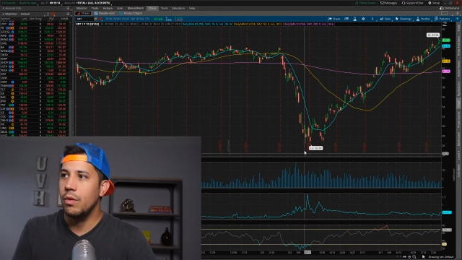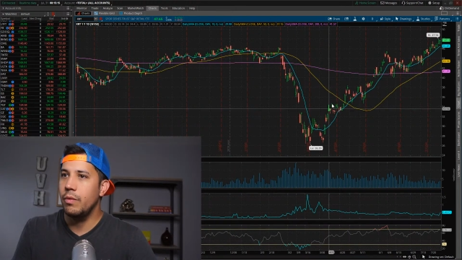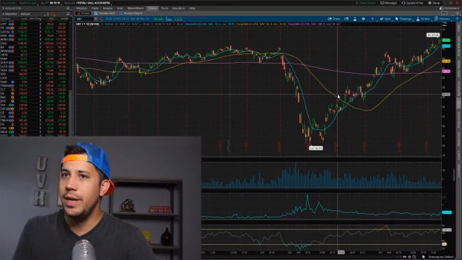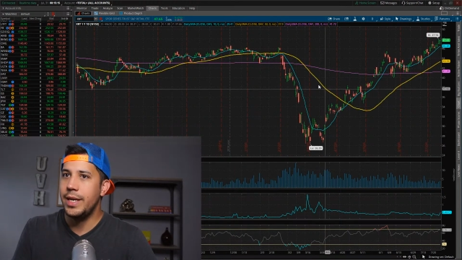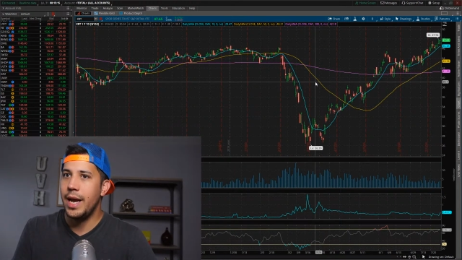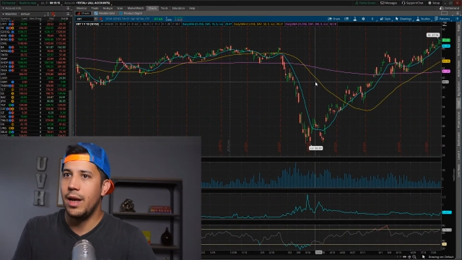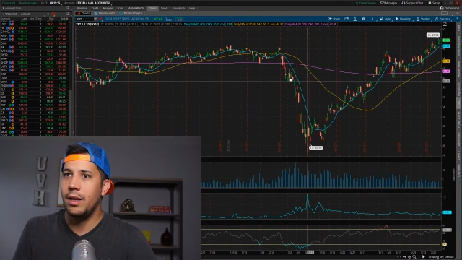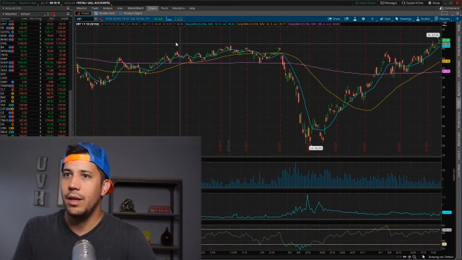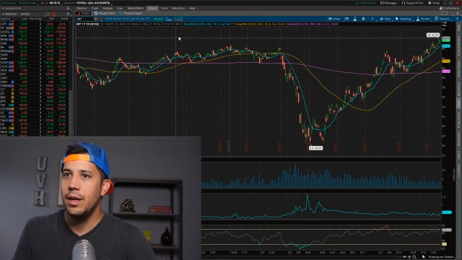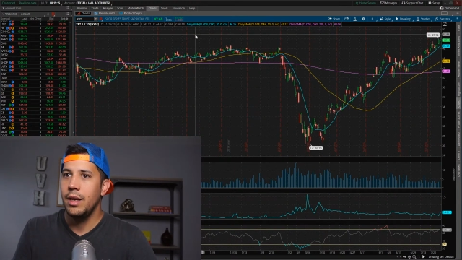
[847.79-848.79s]

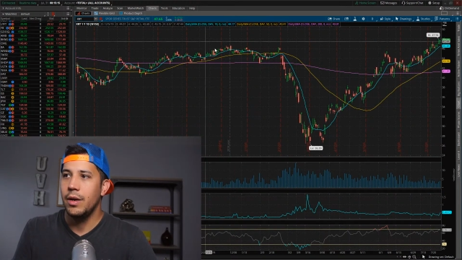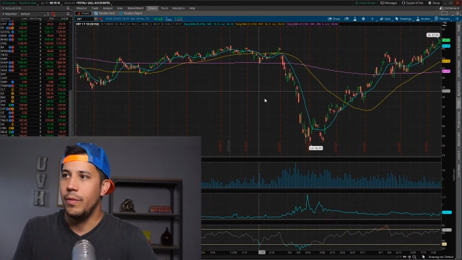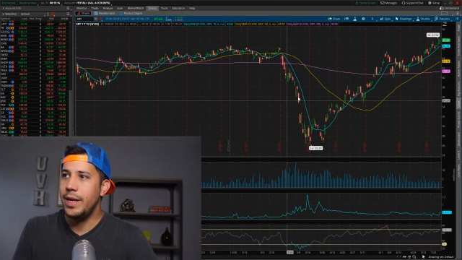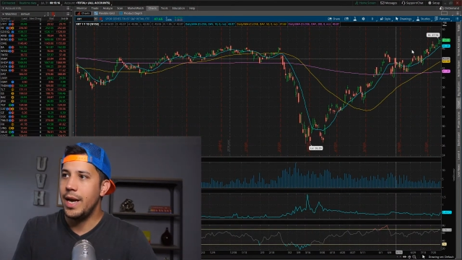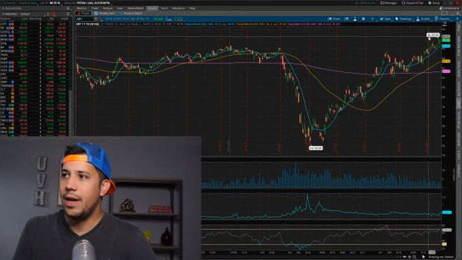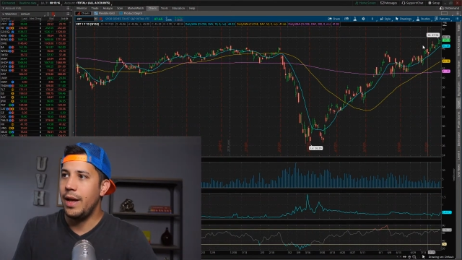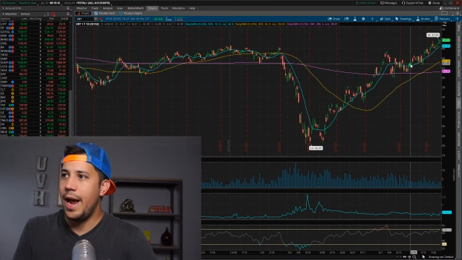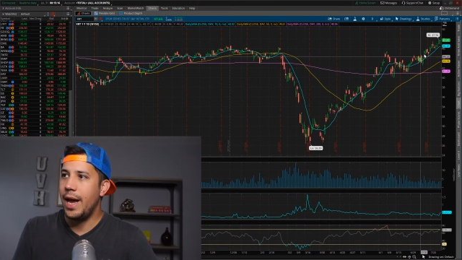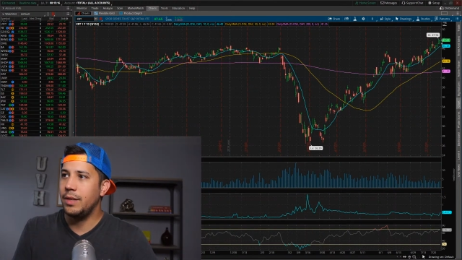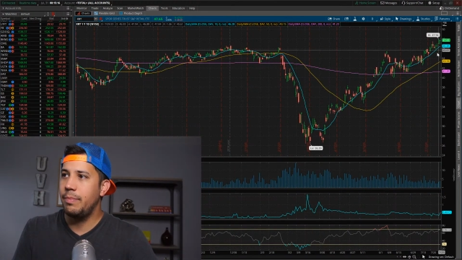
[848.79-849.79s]
Retail
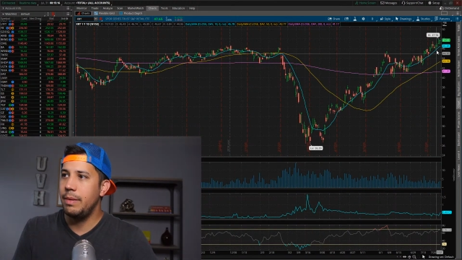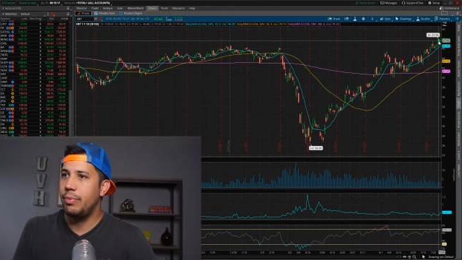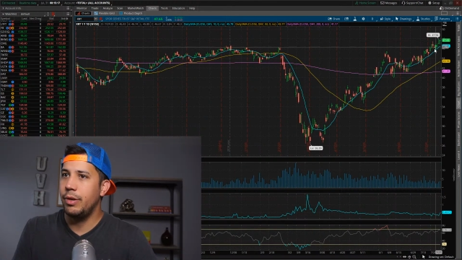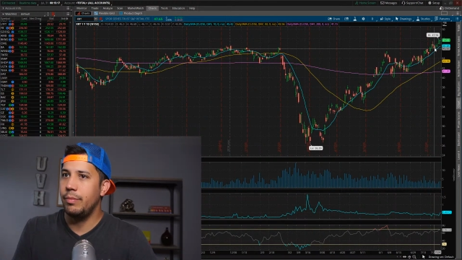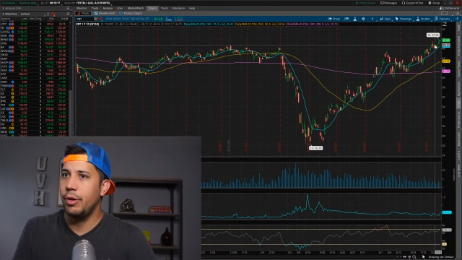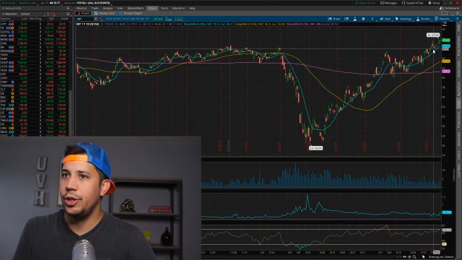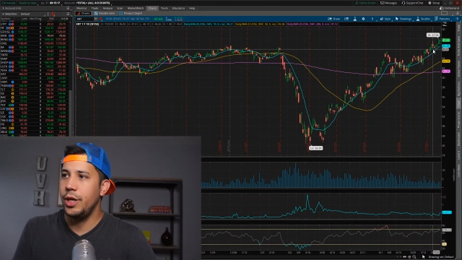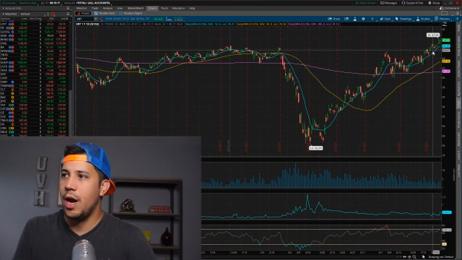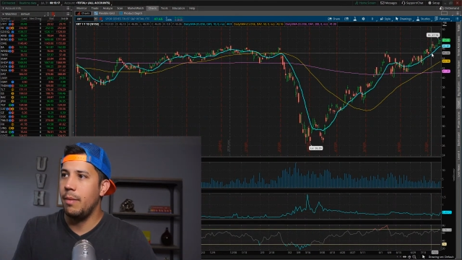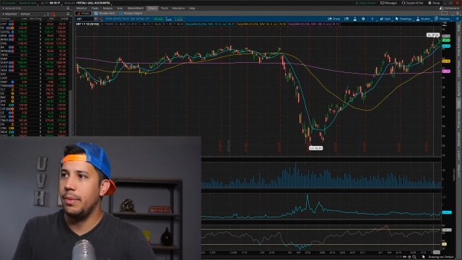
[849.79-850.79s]
has been
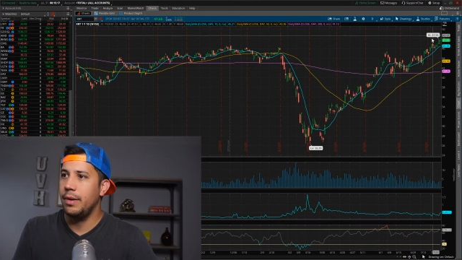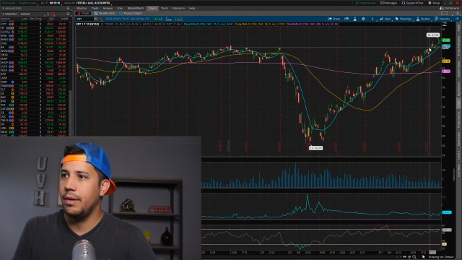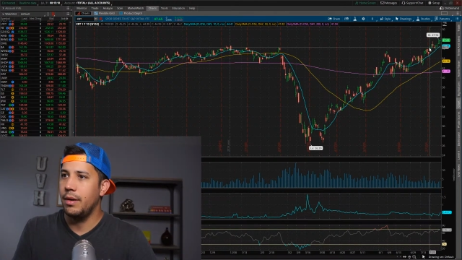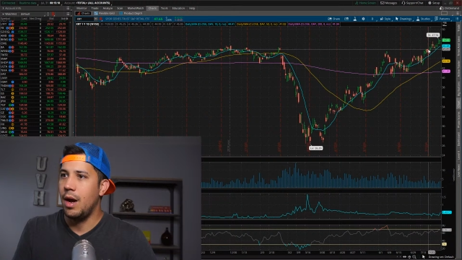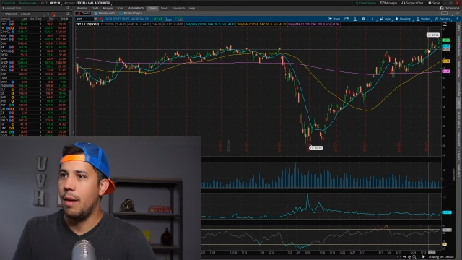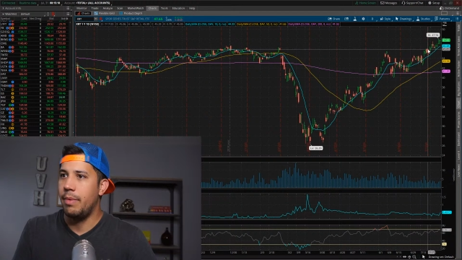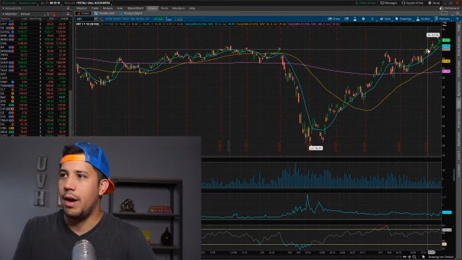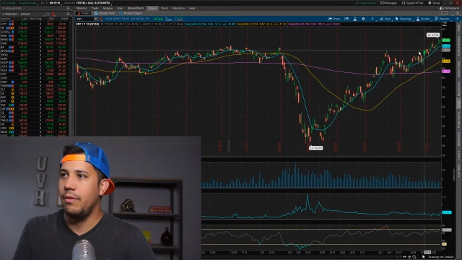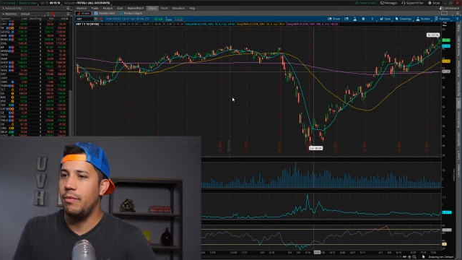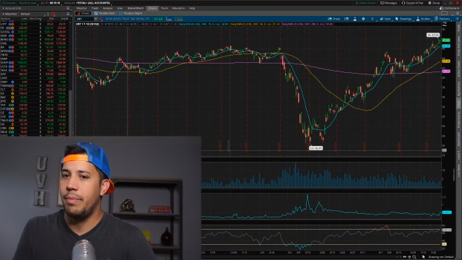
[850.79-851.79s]
pushing up
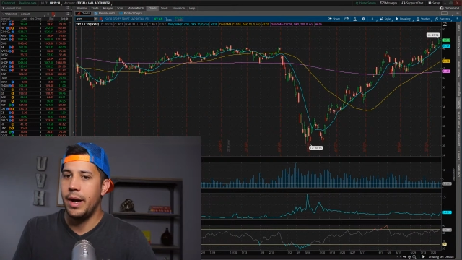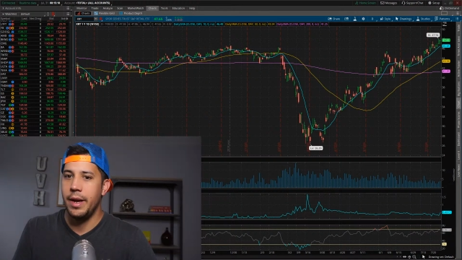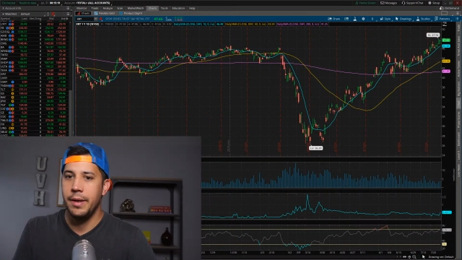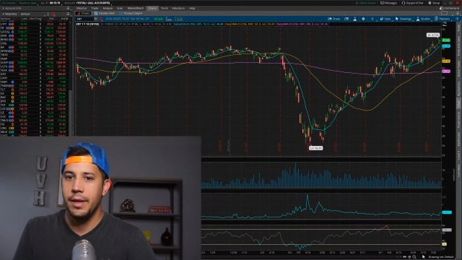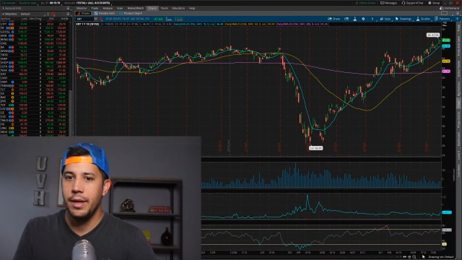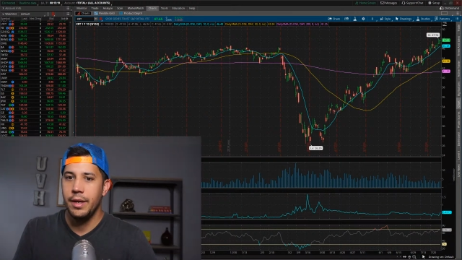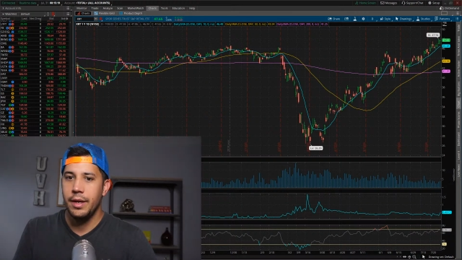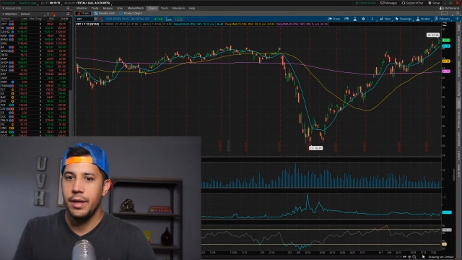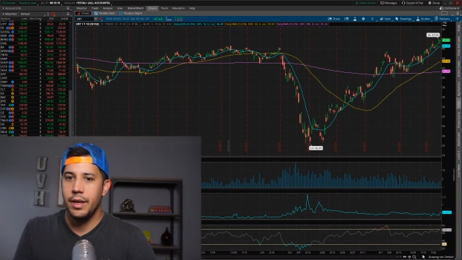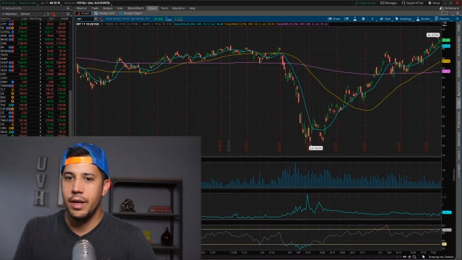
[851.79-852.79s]
above, but
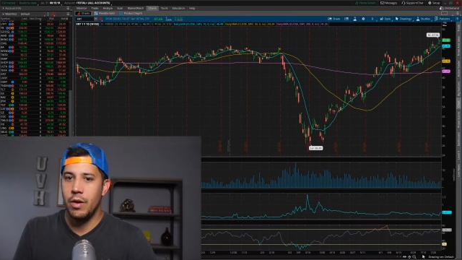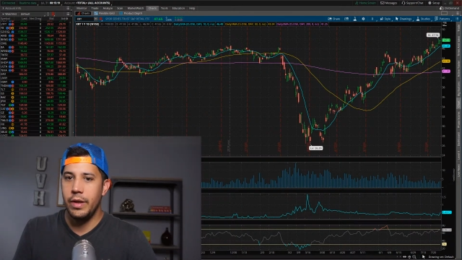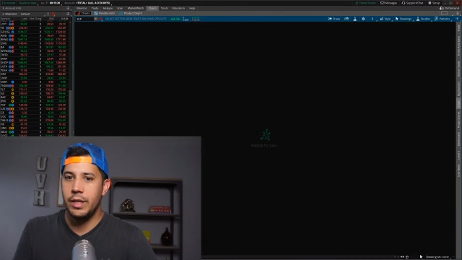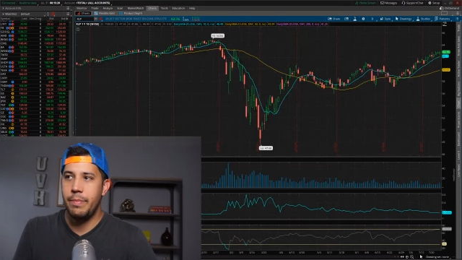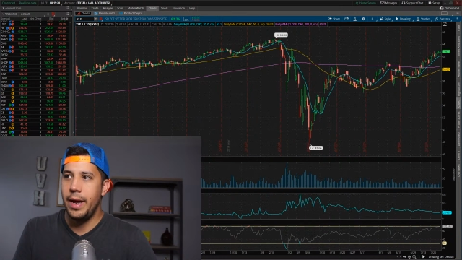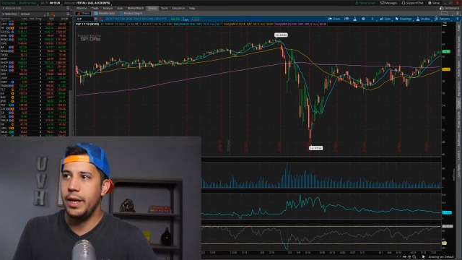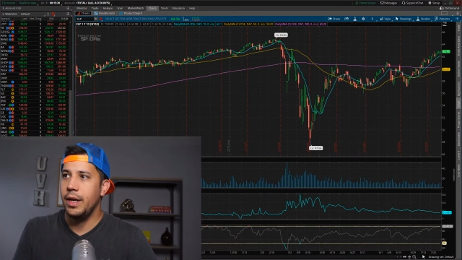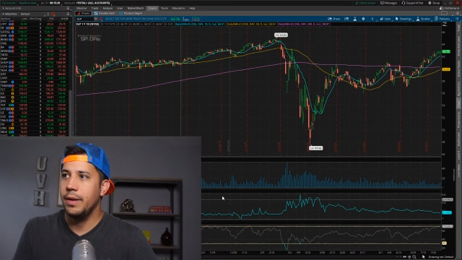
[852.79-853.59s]
these big